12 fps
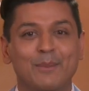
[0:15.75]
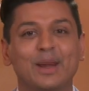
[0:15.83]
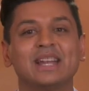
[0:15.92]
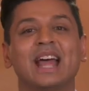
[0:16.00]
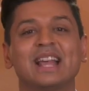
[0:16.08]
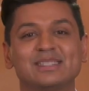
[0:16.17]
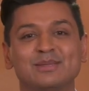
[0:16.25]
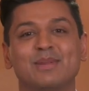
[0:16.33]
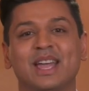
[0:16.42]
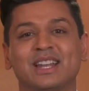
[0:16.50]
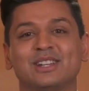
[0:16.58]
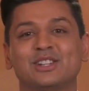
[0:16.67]
but it hasn't
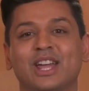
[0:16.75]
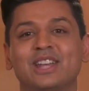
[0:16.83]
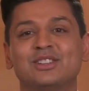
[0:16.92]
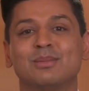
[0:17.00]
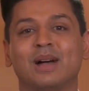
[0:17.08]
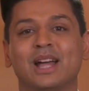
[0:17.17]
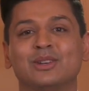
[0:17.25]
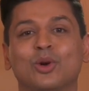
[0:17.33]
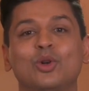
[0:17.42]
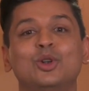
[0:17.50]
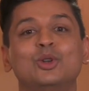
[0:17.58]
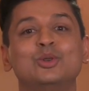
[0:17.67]
made her change her mind
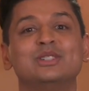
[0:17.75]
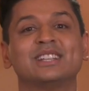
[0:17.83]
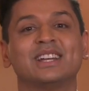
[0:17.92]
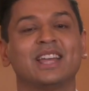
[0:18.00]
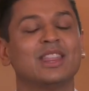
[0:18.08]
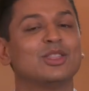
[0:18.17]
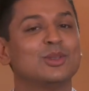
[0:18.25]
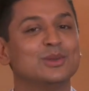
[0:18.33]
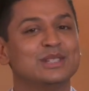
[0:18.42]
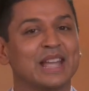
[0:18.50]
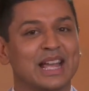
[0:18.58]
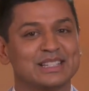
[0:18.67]
or lose her
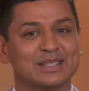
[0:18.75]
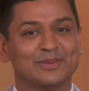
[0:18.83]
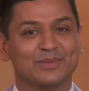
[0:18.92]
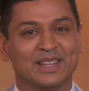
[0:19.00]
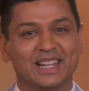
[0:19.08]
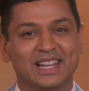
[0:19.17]
enthusiasm.